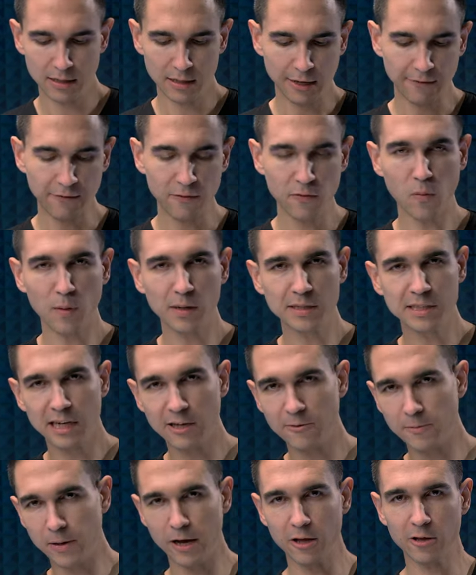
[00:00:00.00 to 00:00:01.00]
If you've watched
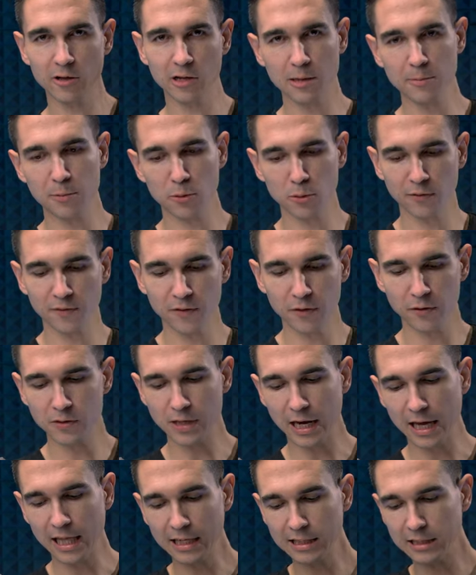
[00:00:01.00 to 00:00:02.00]
any of my other gimbal reviews,
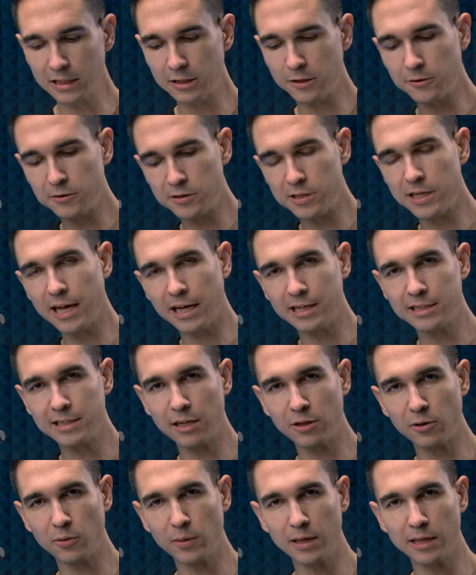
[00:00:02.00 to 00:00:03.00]
I like to use the
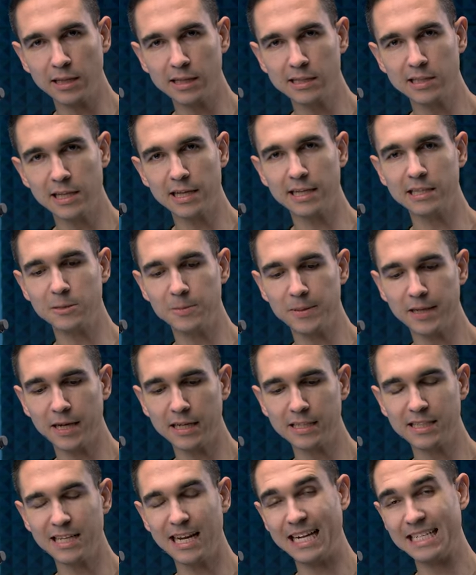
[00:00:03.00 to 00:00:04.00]
X-T3 in this lens
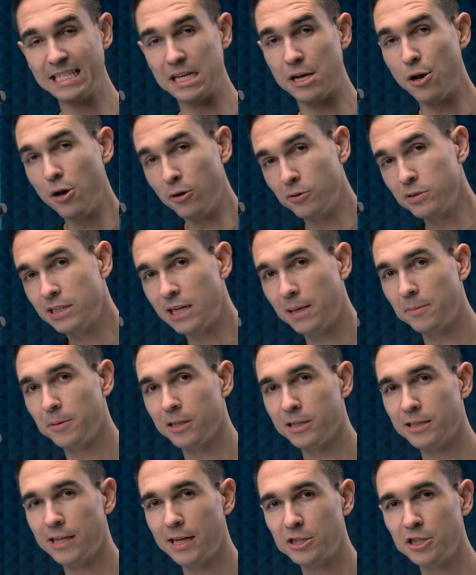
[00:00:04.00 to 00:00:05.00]
because it has no
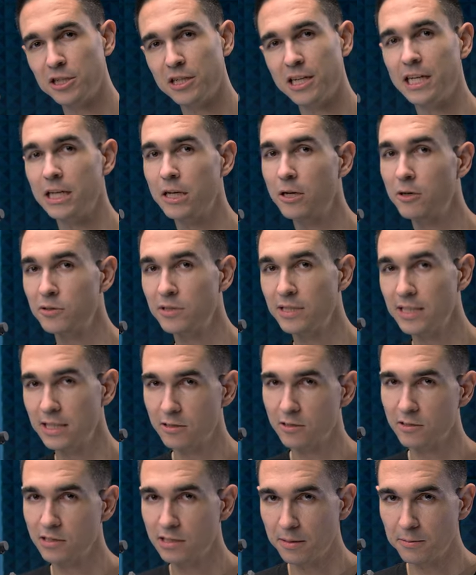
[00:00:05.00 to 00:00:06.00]
stabilization and no
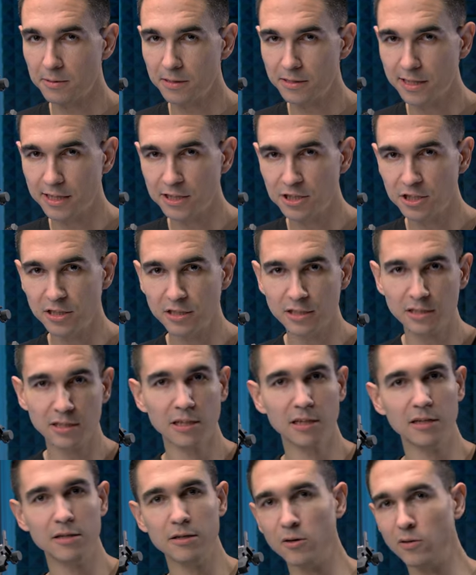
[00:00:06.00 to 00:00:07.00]
sensor stabilization,
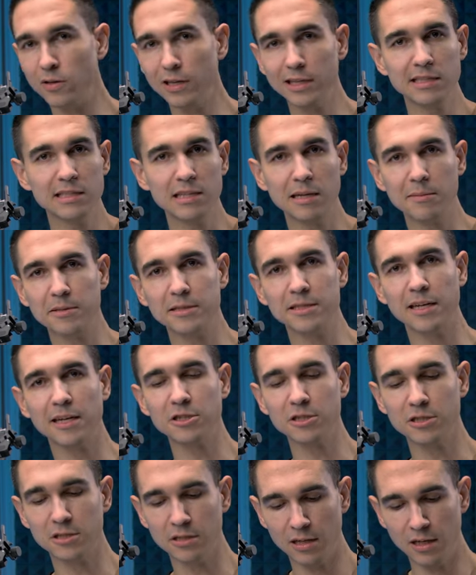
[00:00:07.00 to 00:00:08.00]
no lens
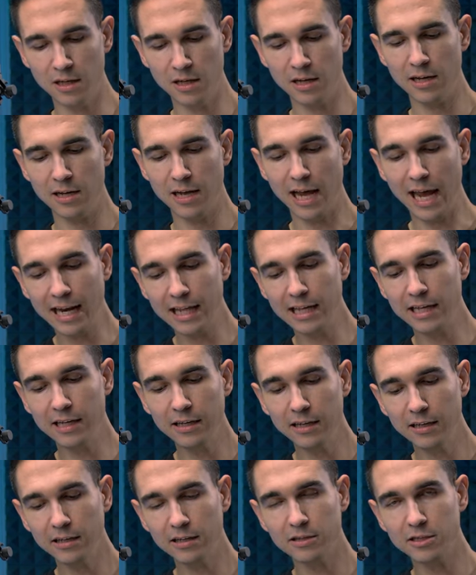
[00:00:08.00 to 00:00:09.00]
stabilization.
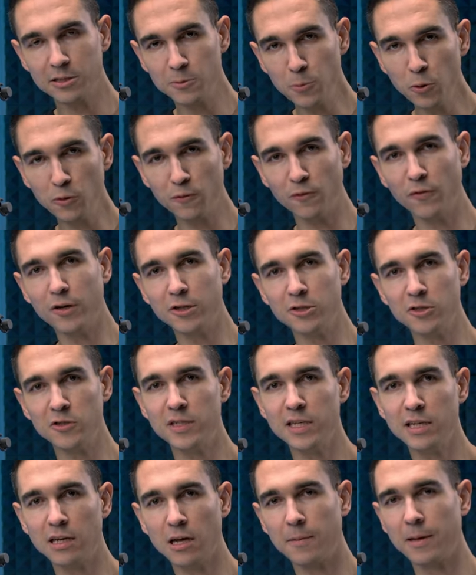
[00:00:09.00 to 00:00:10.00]
Any smooth footage you
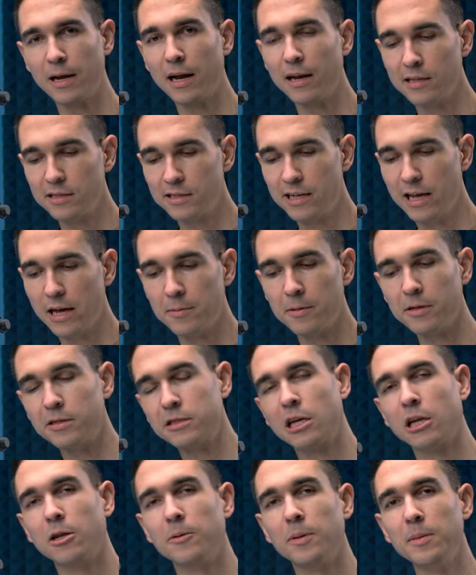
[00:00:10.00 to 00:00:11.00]
see coming out of this camera
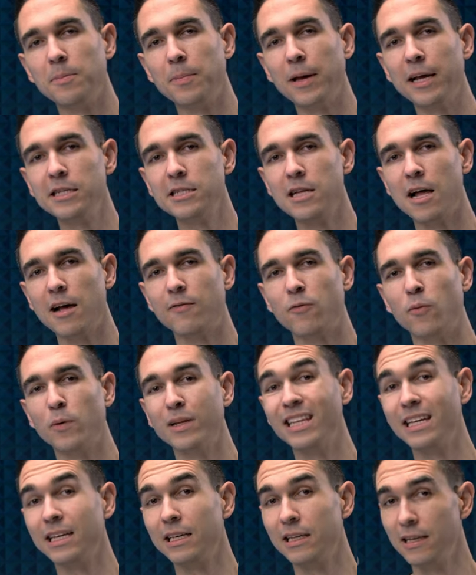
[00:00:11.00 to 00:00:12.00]
is going to be based off
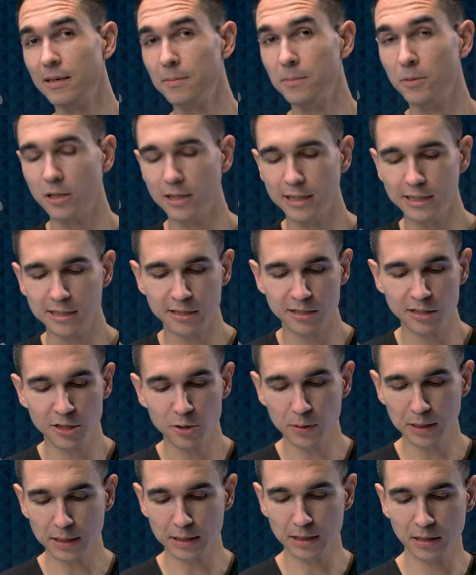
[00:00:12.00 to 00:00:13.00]
what the gimbal is
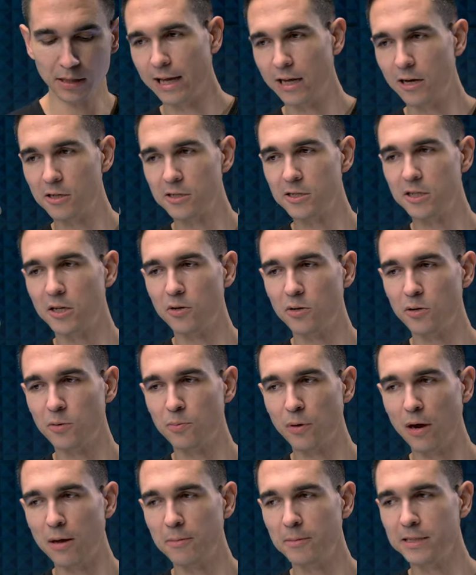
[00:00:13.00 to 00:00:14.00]
doing. And also, you
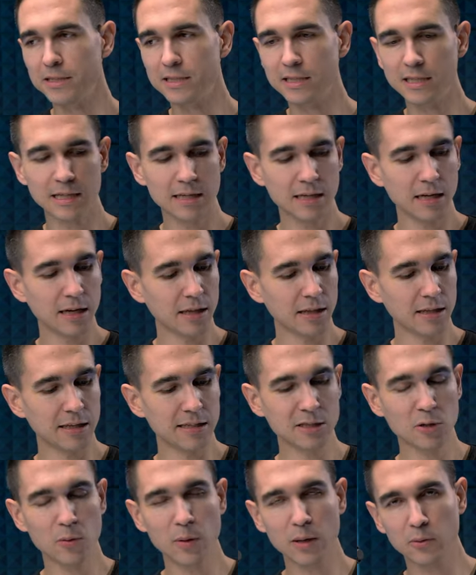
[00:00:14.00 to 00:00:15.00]
probably see
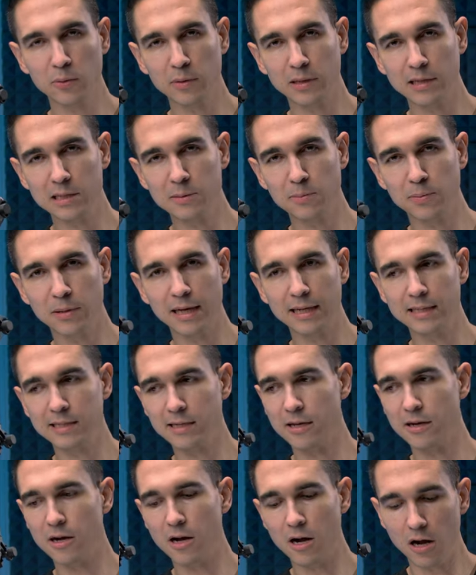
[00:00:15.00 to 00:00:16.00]
these quick release plates
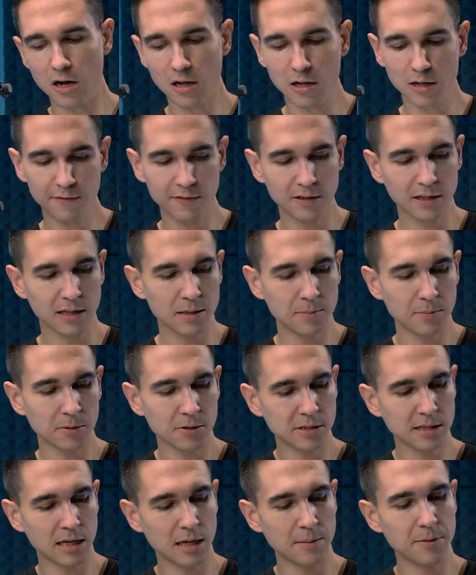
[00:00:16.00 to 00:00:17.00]
on all of the
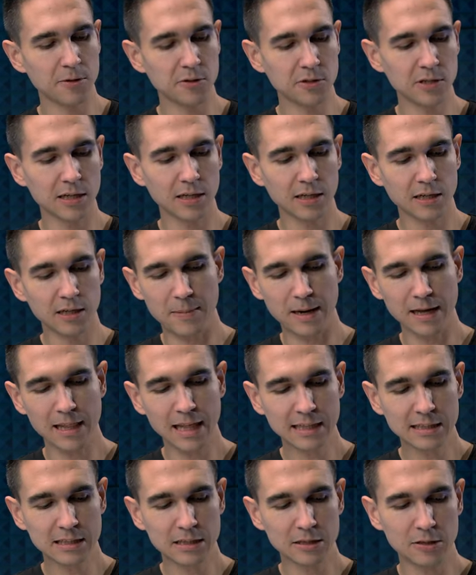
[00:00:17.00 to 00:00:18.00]
gimbals that I'm using. I
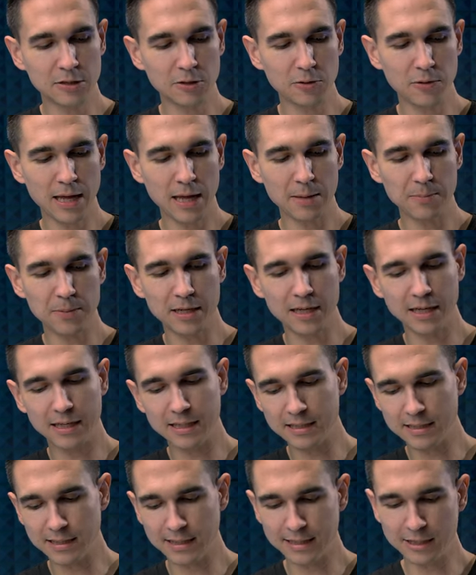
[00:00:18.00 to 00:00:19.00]
like to do that
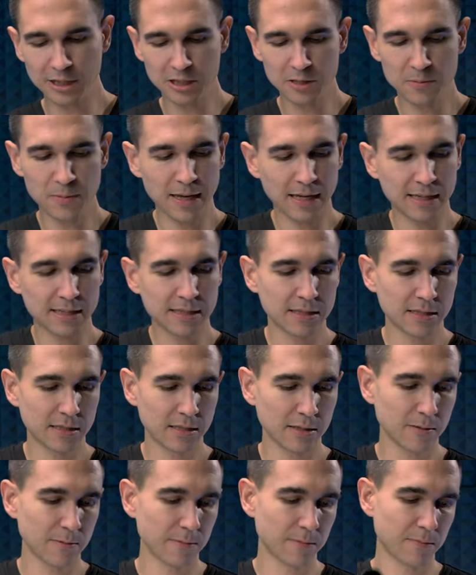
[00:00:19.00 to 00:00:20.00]
because it just makes